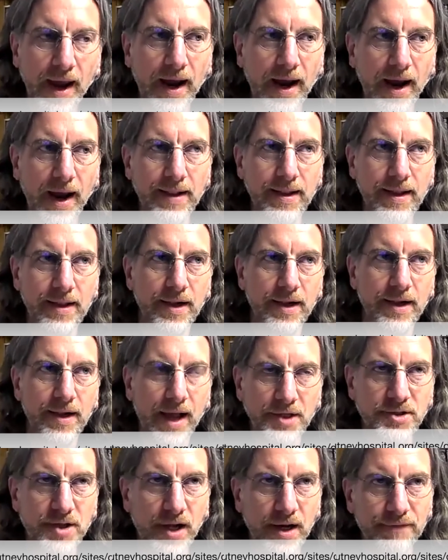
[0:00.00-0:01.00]
And then the
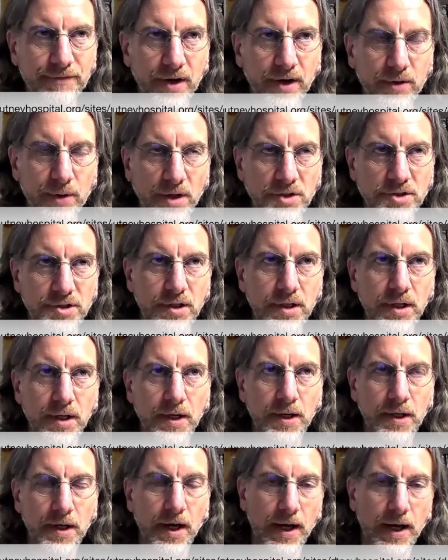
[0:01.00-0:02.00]
last clarifying question,
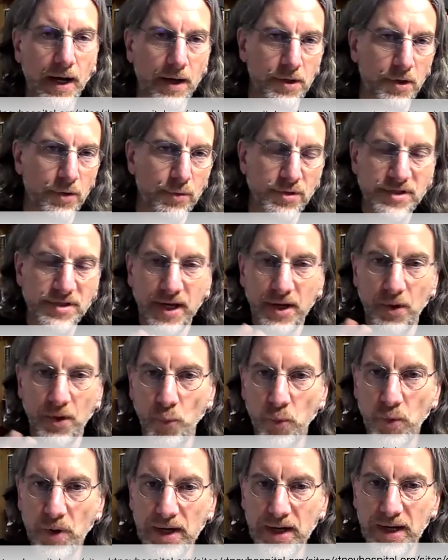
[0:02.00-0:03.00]
you were
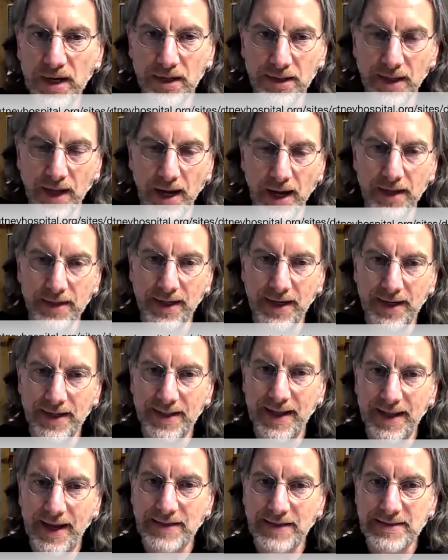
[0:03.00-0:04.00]
saying we a lot, and
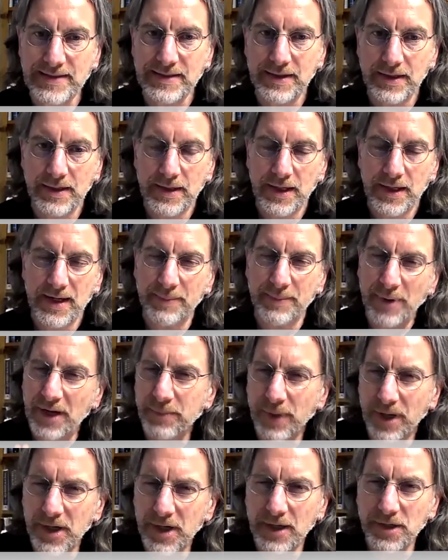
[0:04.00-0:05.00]
that's,
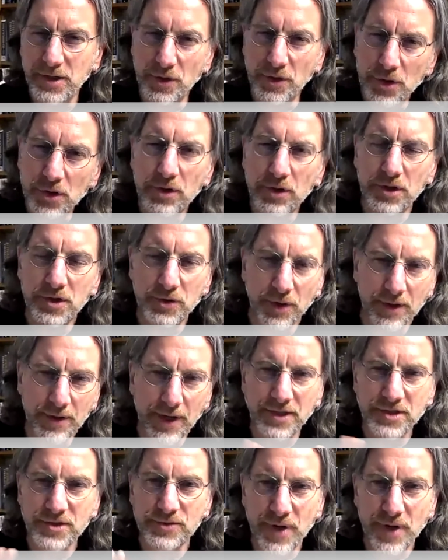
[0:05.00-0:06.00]
and you alluded to it. I
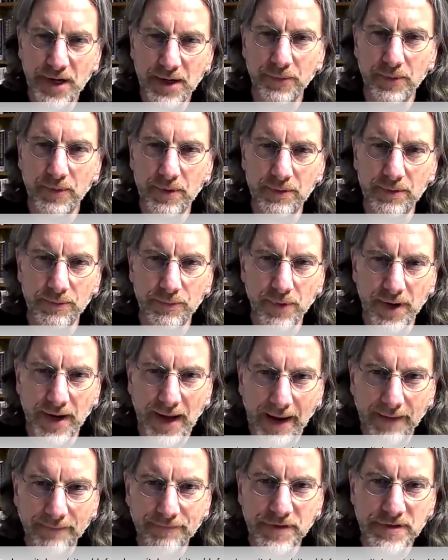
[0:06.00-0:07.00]
just kind of want
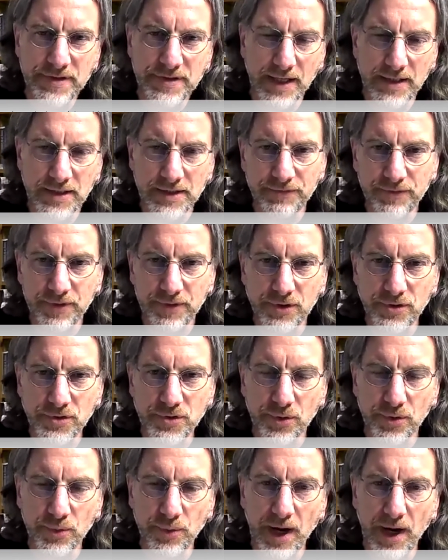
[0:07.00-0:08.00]
to emphasize it for those who
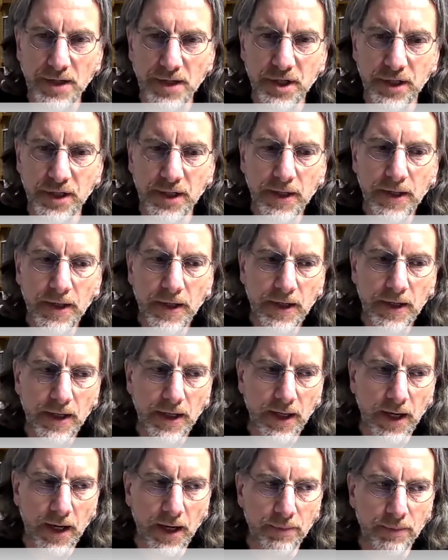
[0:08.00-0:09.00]
are watching.
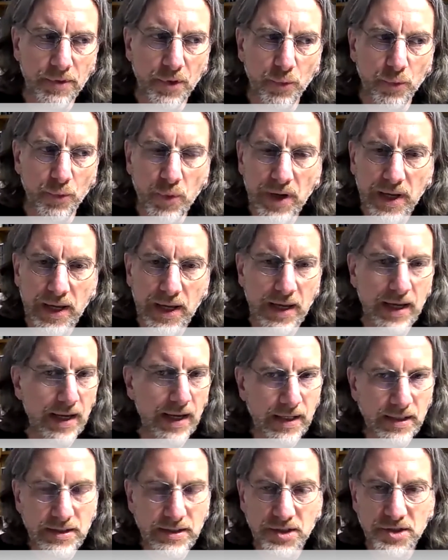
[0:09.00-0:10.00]
The we
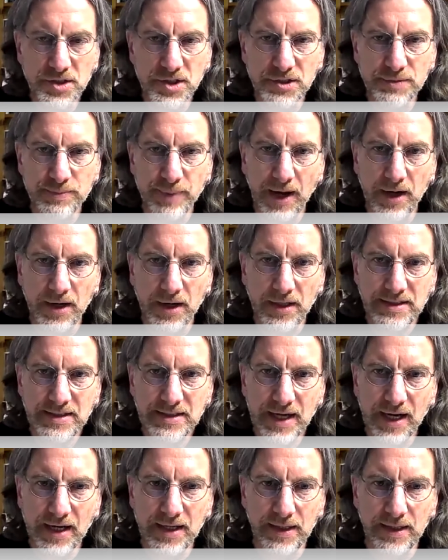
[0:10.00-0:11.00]
isn't just Mount
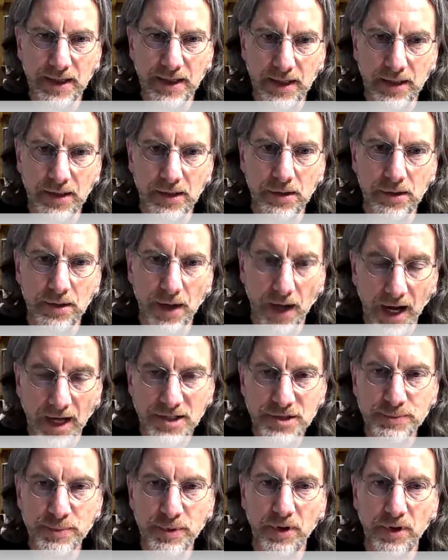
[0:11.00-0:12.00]
Ascutney the
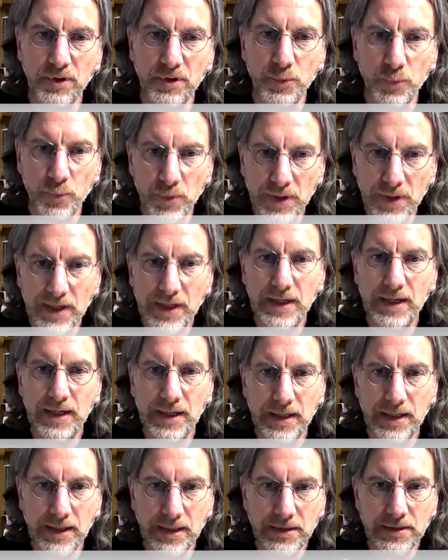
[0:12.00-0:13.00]
hospital. The we
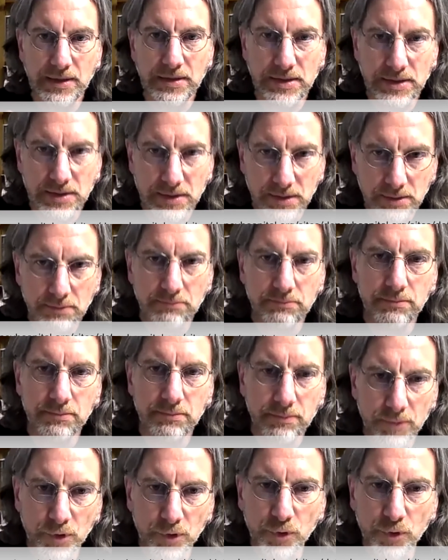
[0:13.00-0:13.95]
is who?